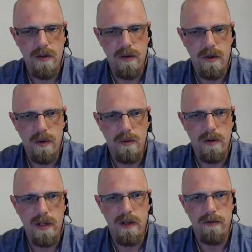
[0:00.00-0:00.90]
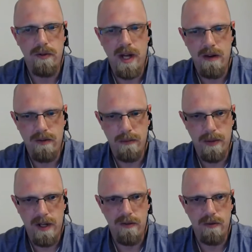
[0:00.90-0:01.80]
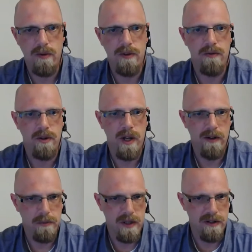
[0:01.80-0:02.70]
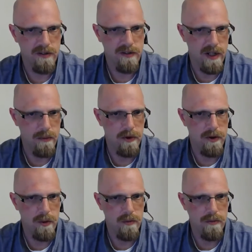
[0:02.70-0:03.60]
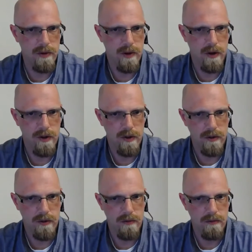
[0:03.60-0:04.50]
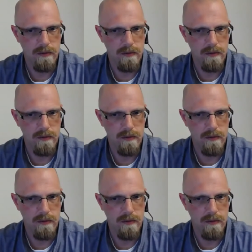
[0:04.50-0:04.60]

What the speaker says: So if you have good passwords, if you have pins set up on your